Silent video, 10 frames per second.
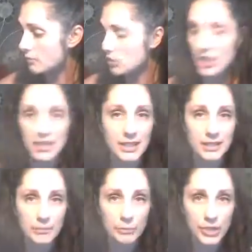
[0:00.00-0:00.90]
just
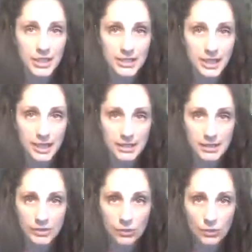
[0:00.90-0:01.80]
get the book set,
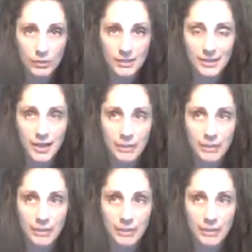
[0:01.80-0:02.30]
these are the ones that